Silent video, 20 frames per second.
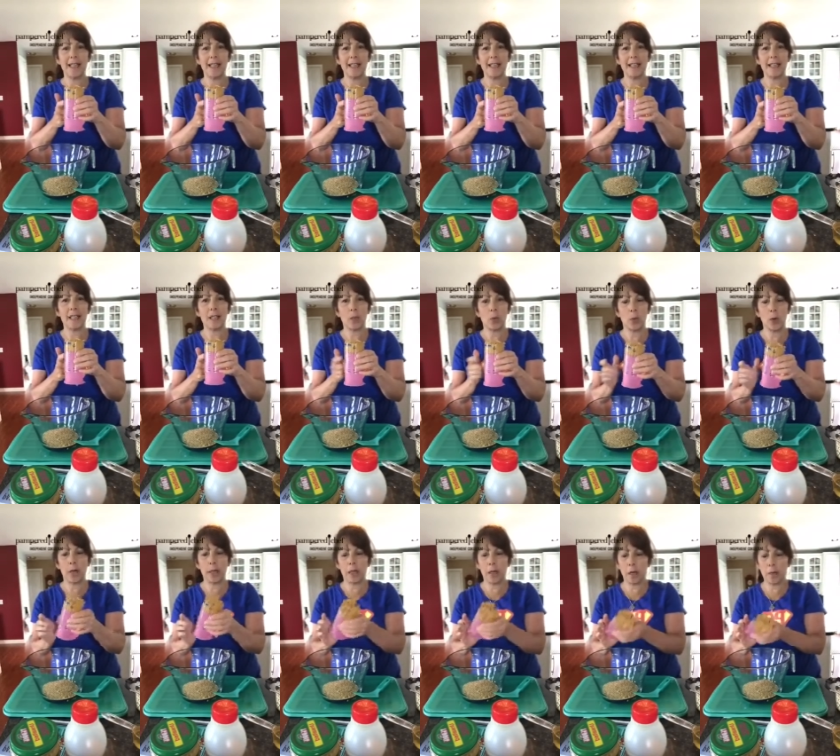This is the
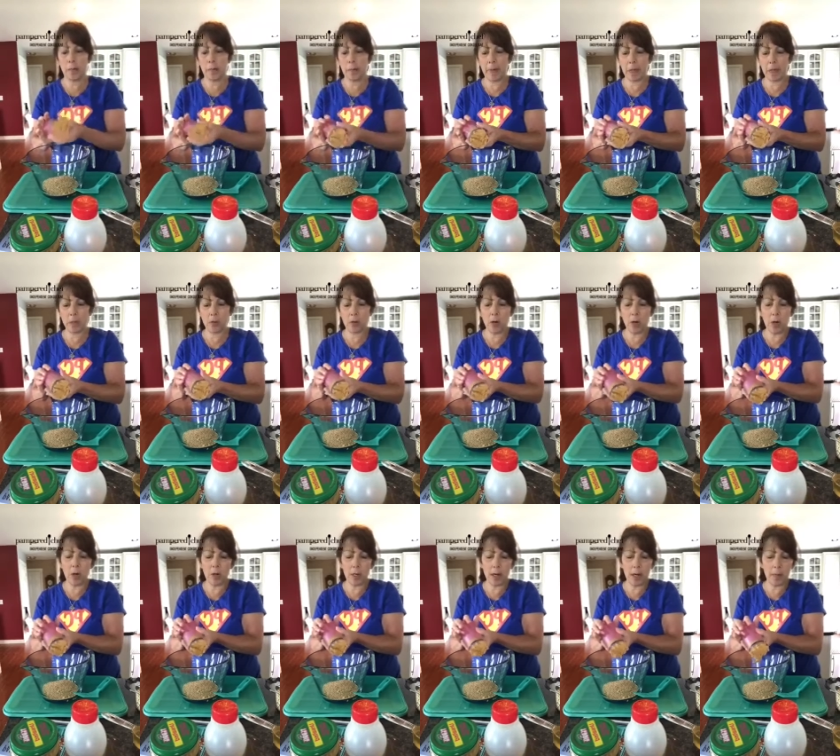1 cup
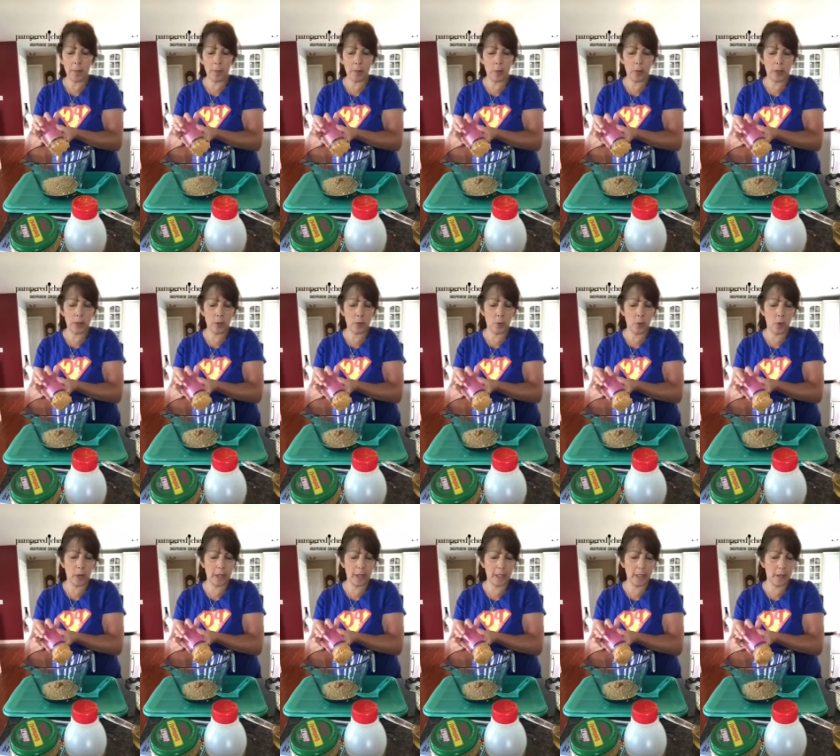measure-all cup, which
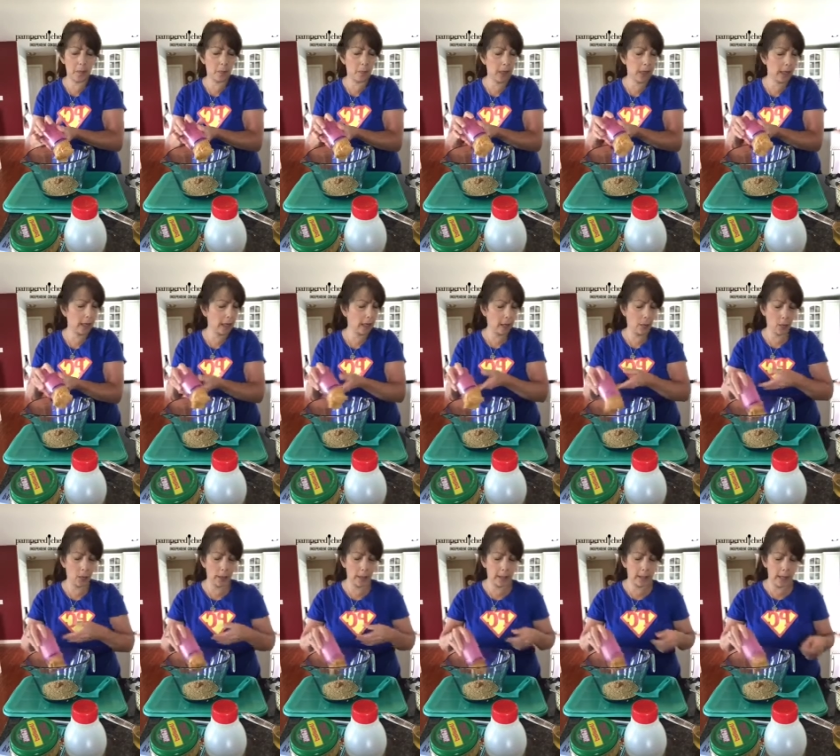was in pink at
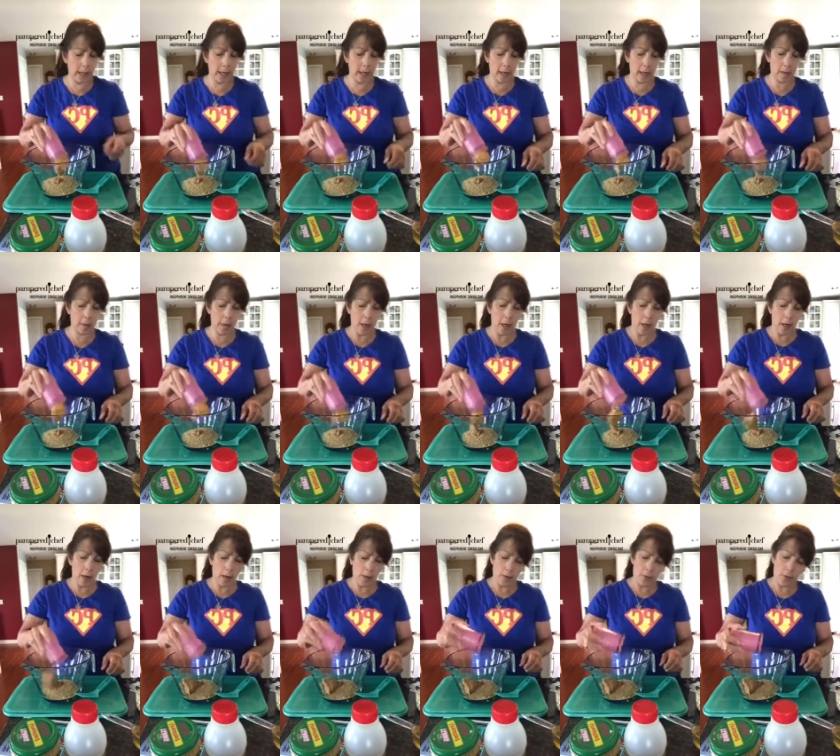one time
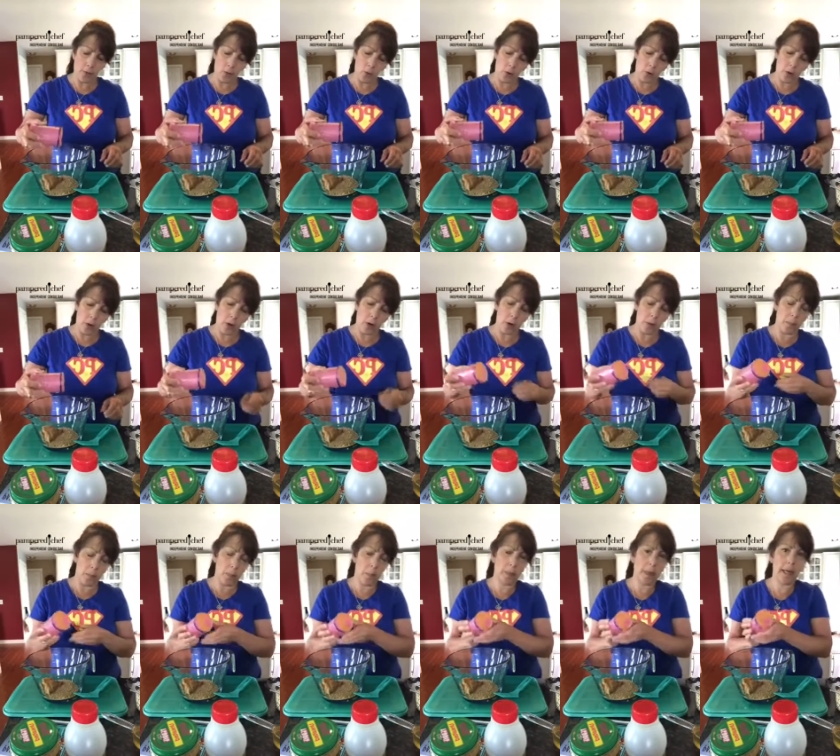for
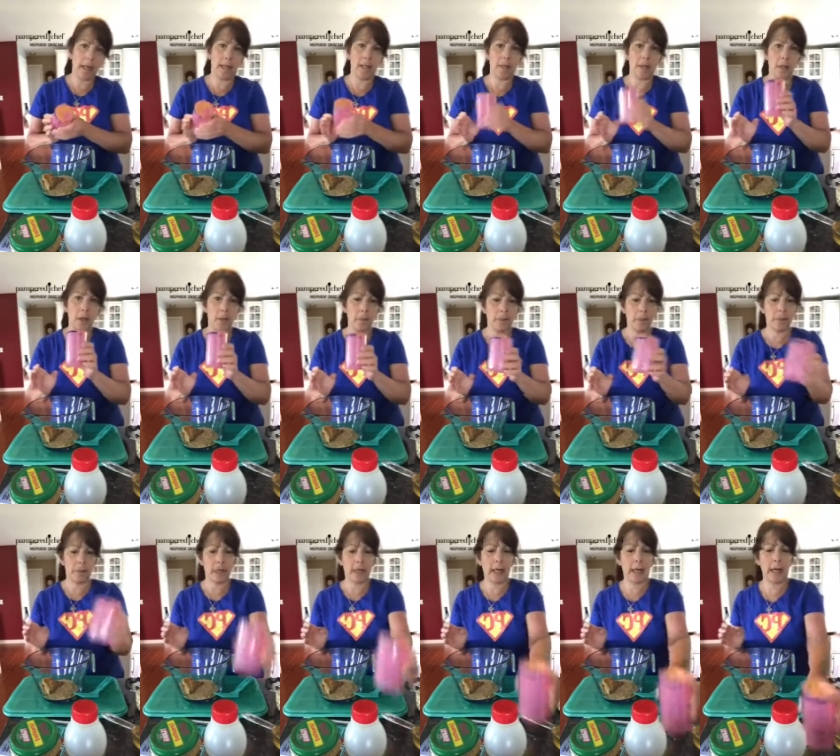Help with Cancer,
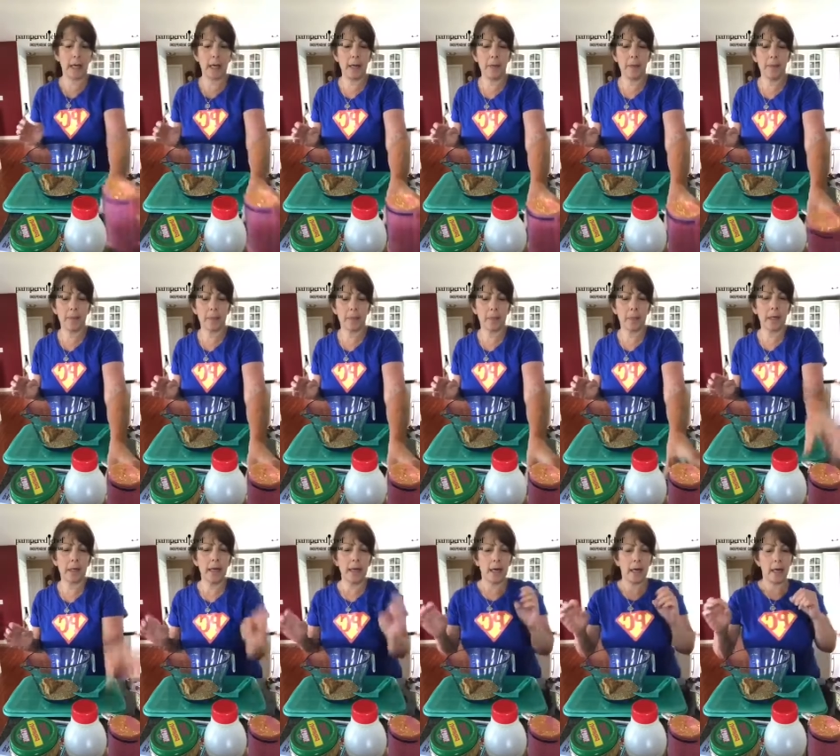okay?
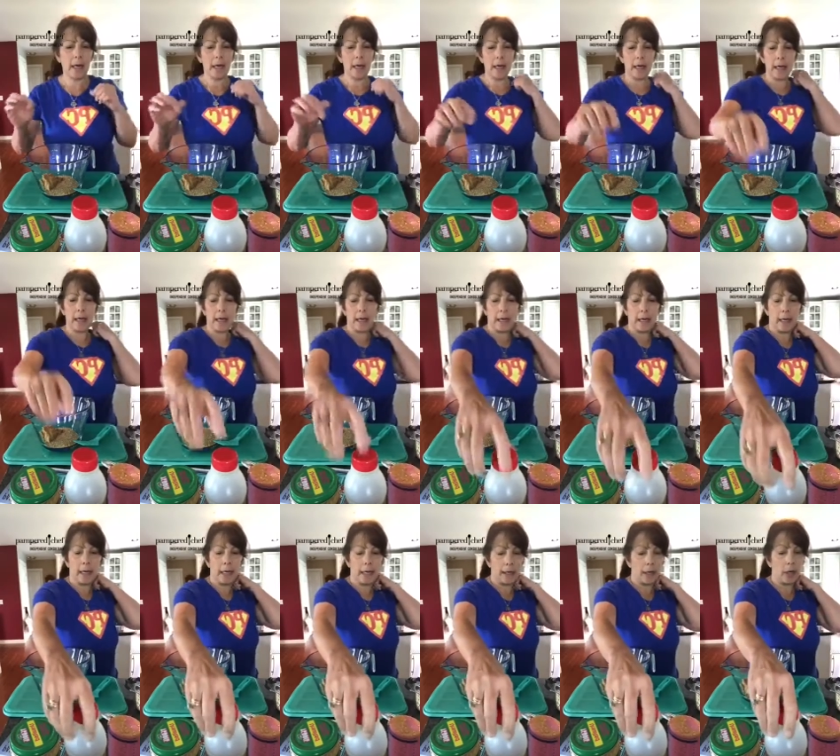
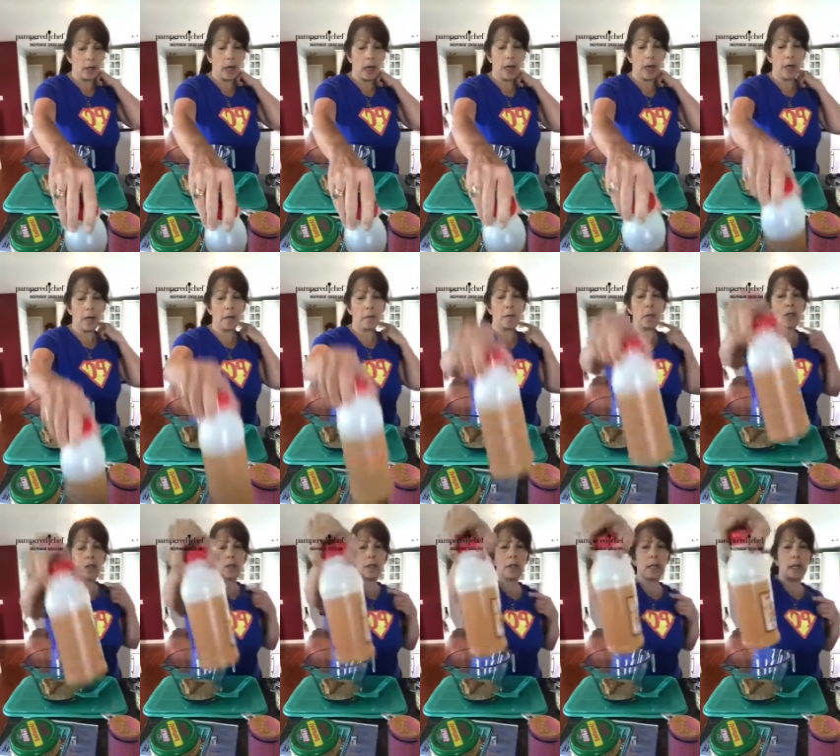And I am
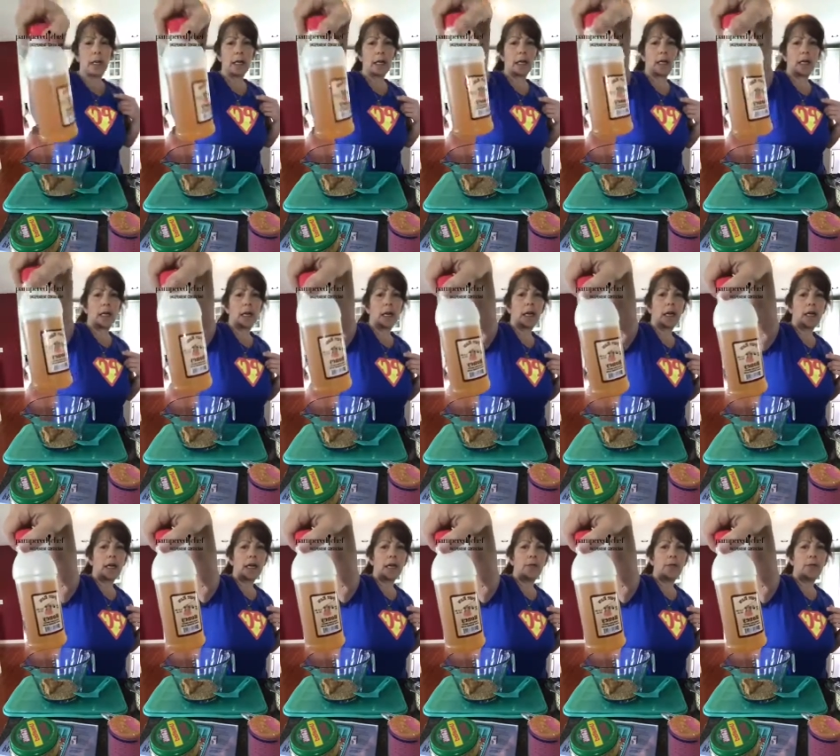using
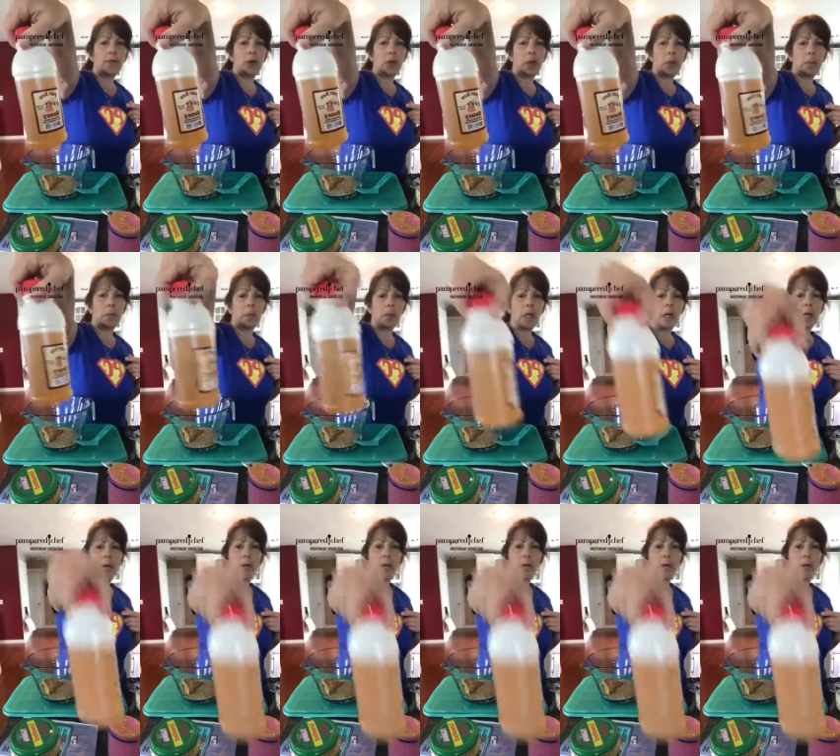honey from